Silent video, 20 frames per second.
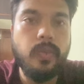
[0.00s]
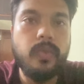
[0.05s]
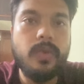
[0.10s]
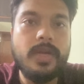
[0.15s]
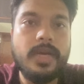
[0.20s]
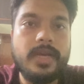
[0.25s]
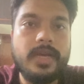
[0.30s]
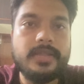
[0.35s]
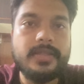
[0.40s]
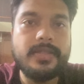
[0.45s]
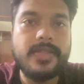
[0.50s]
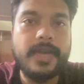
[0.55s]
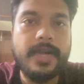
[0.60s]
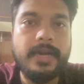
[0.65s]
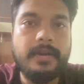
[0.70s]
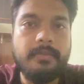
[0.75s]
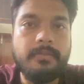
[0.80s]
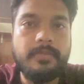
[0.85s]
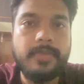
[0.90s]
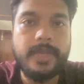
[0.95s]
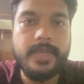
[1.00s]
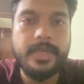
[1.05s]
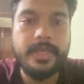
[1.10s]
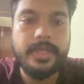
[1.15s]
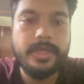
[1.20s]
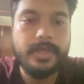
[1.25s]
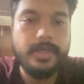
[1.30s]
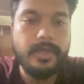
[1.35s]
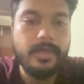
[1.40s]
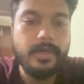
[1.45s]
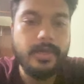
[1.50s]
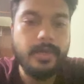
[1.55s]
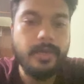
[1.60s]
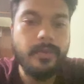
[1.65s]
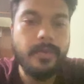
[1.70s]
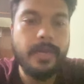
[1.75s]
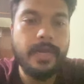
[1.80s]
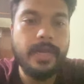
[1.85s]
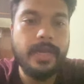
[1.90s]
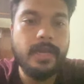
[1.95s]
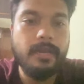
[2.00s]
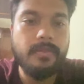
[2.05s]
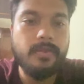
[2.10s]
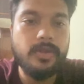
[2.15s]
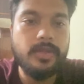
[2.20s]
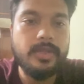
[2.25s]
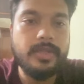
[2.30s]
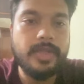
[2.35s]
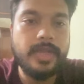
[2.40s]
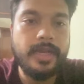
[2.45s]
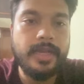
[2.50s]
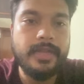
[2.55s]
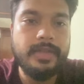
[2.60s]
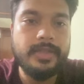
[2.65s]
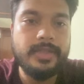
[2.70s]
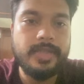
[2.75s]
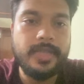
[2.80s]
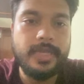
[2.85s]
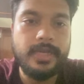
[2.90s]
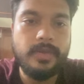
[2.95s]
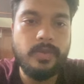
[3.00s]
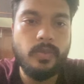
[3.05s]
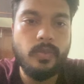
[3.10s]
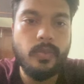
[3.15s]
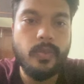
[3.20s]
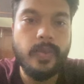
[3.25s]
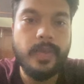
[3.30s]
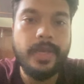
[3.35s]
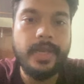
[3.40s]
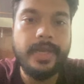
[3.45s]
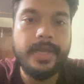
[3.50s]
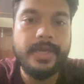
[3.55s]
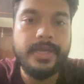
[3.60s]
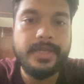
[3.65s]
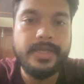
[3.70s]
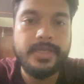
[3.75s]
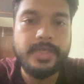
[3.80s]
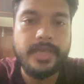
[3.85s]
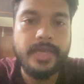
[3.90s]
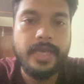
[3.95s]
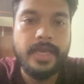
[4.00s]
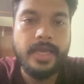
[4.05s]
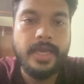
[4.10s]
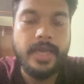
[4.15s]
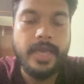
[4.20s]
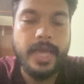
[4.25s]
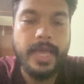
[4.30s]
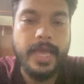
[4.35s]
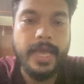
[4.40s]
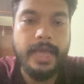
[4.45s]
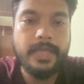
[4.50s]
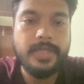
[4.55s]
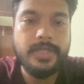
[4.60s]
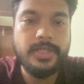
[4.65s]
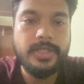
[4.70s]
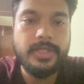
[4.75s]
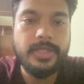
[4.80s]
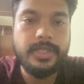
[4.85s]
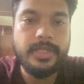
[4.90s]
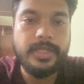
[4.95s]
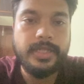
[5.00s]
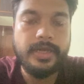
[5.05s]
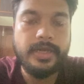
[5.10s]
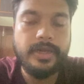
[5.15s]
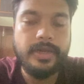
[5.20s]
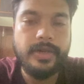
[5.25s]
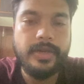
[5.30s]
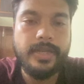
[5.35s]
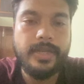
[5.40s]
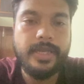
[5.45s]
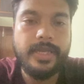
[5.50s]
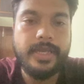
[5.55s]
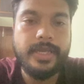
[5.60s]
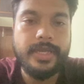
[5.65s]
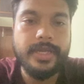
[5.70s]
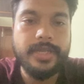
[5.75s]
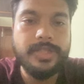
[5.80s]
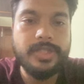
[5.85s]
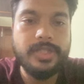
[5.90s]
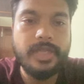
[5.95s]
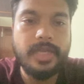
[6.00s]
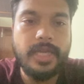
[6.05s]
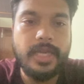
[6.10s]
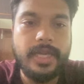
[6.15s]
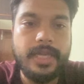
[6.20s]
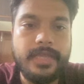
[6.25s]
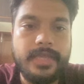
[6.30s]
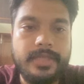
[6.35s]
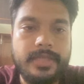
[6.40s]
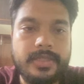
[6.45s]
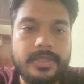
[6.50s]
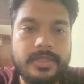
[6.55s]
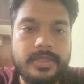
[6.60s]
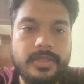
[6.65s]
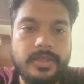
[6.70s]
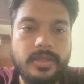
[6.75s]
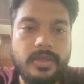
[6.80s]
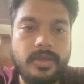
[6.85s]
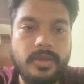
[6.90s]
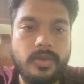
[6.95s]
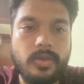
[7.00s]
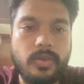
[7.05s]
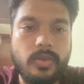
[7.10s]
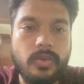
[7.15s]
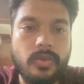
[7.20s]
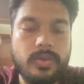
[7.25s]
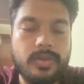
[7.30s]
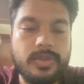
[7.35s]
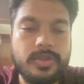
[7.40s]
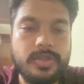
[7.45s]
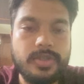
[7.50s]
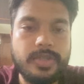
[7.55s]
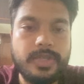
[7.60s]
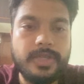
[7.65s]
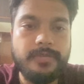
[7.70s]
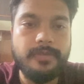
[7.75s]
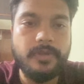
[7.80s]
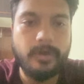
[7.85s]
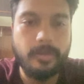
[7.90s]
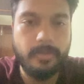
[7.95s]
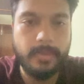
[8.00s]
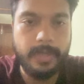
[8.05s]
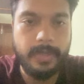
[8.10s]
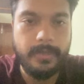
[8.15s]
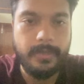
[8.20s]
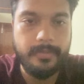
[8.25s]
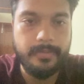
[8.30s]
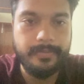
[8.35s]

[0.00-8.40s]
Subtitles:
does that mean when I come to this init state, will it actually reinitialize the whole tree for me,